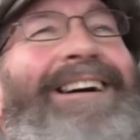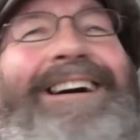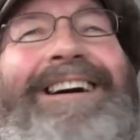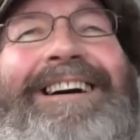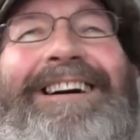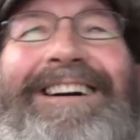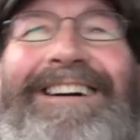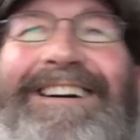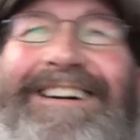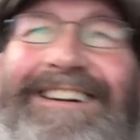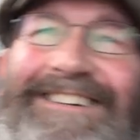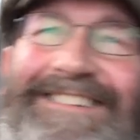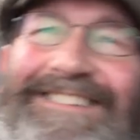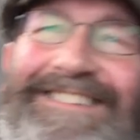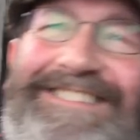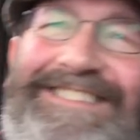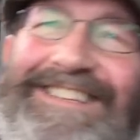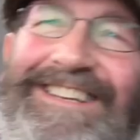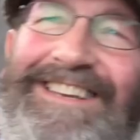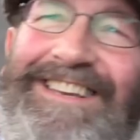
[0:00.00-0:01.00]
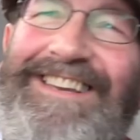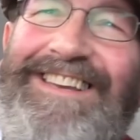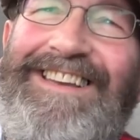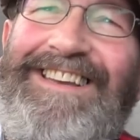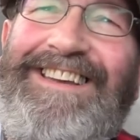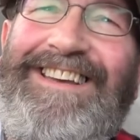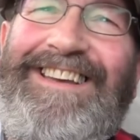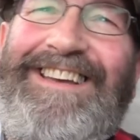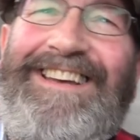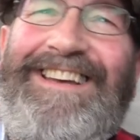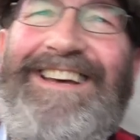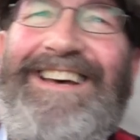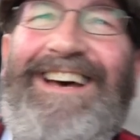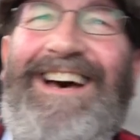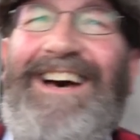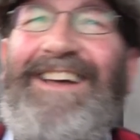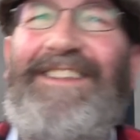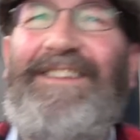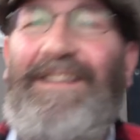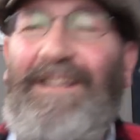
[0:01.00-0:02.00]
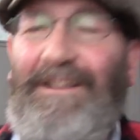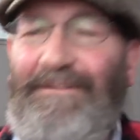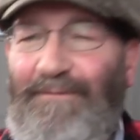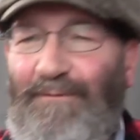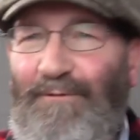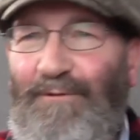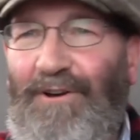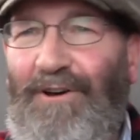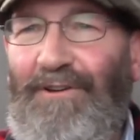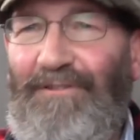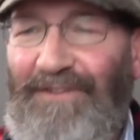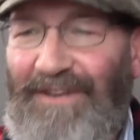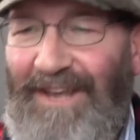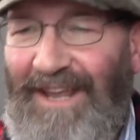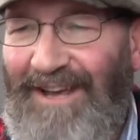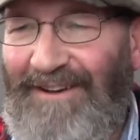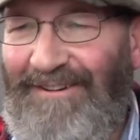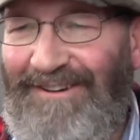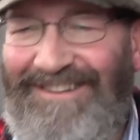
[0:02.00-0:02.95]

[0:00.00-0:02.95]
I think they've all gone now.